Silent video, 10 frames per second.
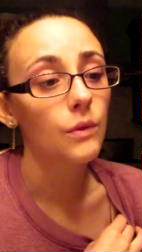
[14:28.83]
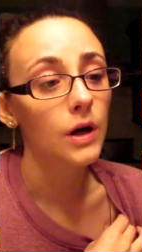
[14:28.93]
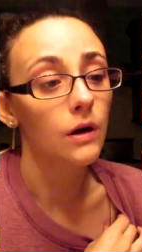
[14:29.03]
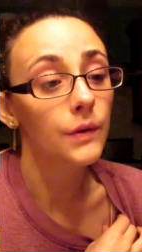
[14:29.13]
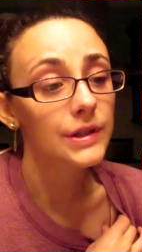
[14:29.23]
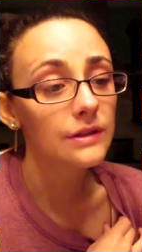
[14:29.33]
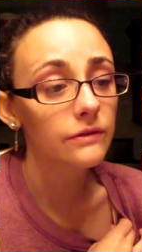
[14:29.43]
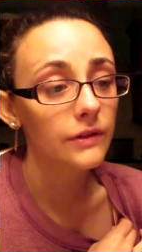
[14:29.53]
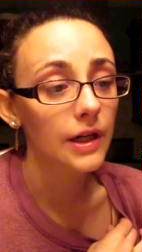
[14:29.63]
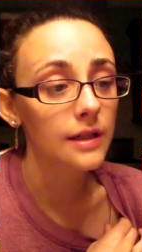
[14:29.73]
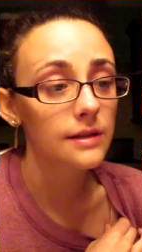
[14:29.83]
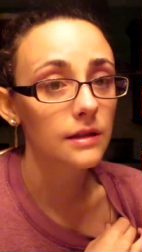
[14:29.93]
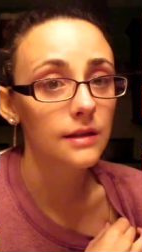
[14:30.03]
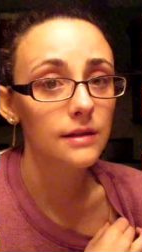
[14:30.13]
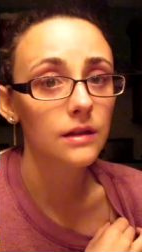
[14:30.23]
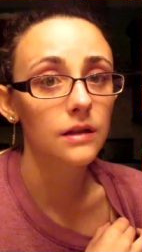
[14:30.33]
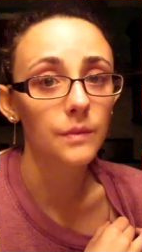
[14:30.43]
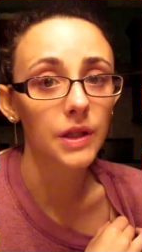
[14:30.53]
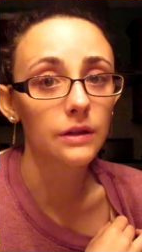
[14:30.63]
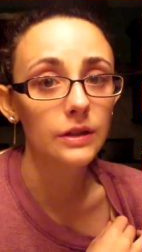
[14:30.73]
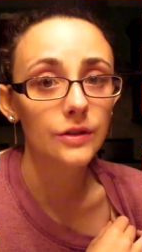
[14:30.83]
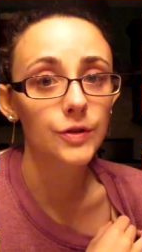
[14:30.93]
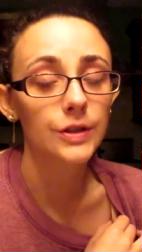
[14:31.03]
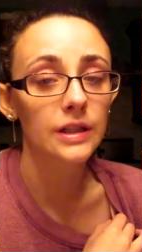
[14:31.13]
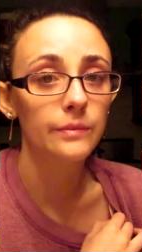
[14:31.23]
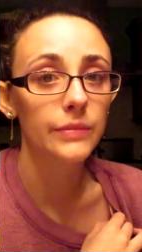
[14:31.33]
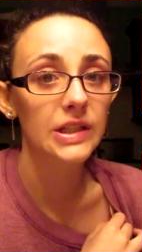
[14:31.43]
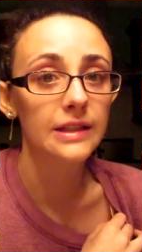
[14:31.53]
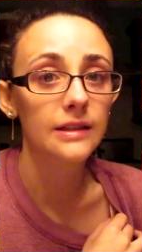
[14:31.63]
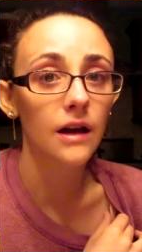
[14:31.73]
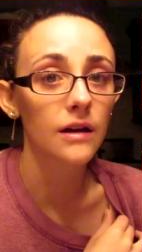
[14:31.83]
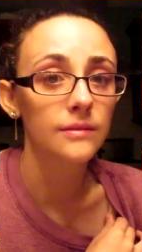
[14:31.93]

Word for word: we're going to France and it's gonna be a good trip, but